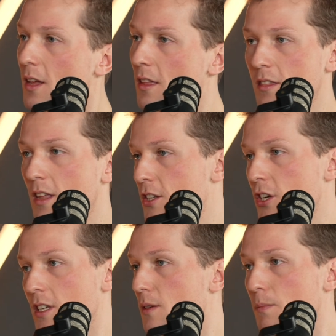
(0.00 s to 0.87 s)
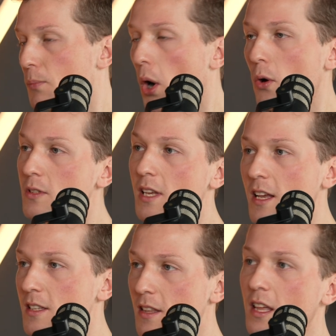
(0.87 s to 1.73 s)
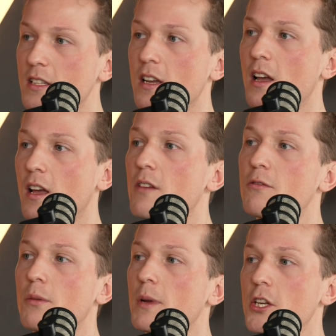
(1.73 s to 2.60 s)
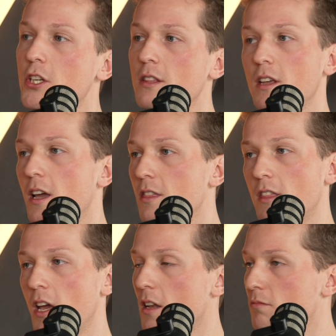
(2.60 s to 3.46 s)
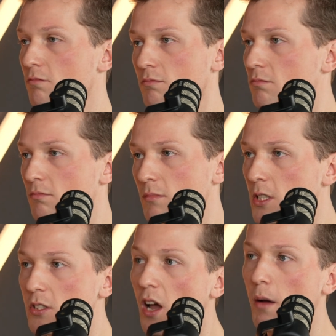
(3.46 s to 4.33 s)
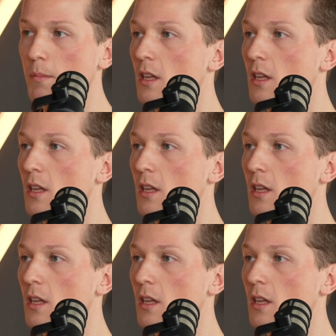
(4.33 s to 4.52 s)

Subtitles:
they just process that information and then stop.